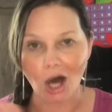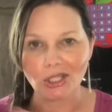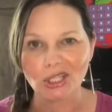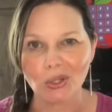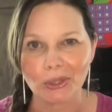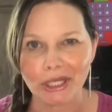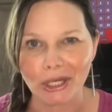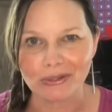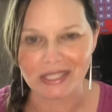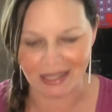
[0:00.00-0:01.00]
the glory
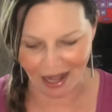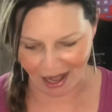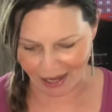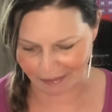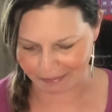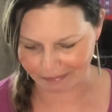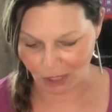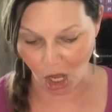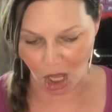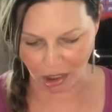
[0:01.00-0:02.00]
goes to God,
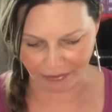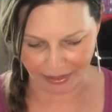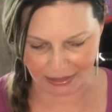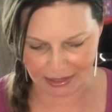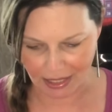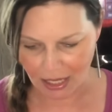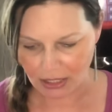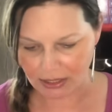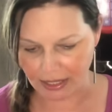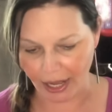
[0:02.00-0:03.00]
all of it.
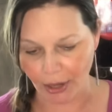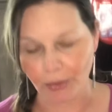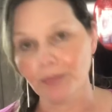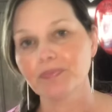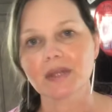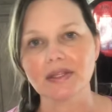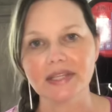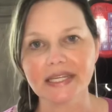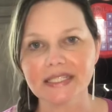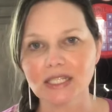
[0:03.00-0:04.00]
So
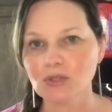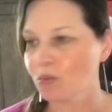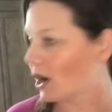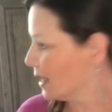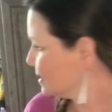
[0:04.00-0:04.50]
this is what